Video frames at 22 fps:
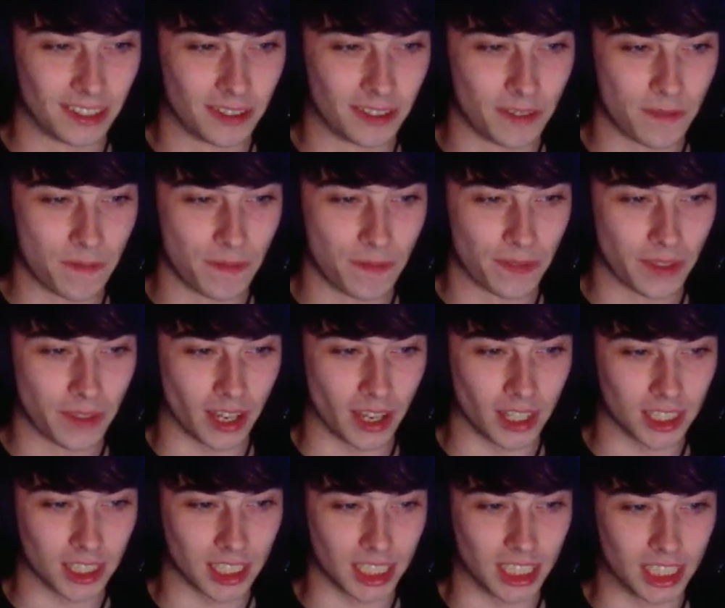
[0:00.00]

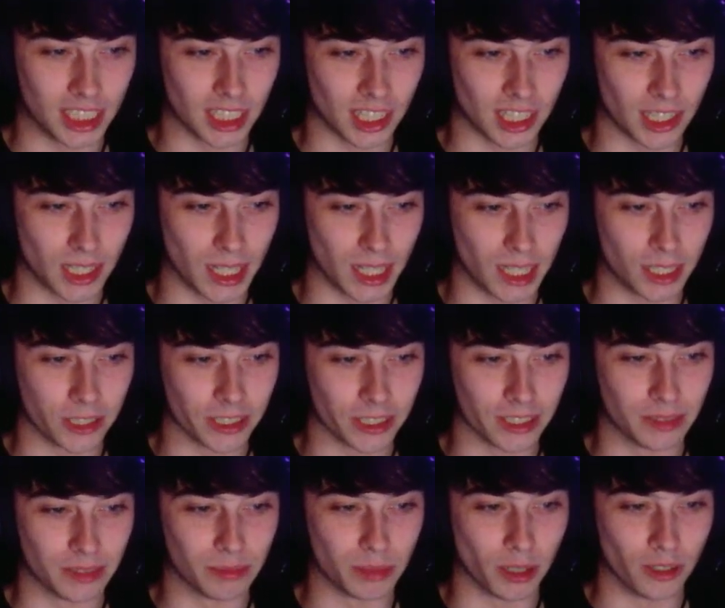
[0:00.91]
I shouldn't need chakra echo
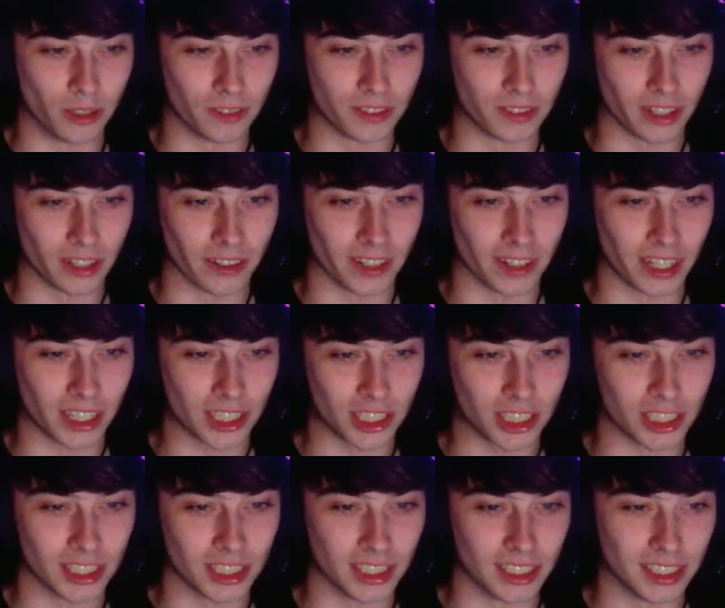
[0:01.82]
in both
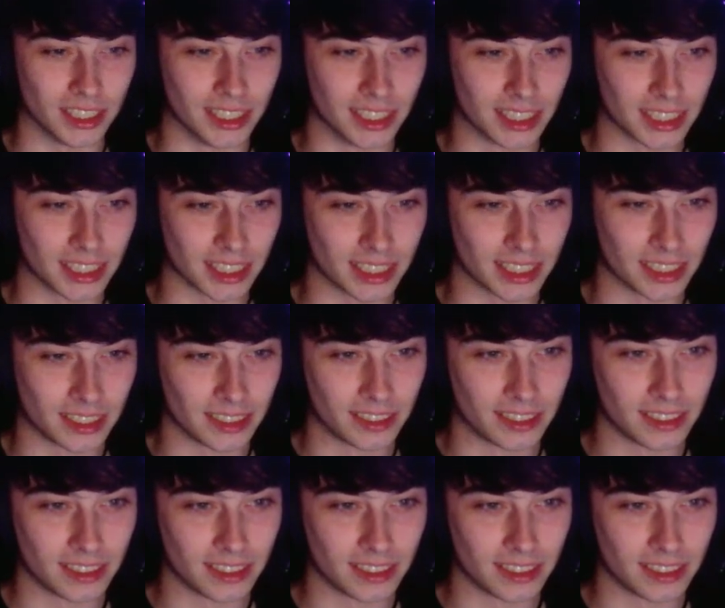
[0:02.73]
directions.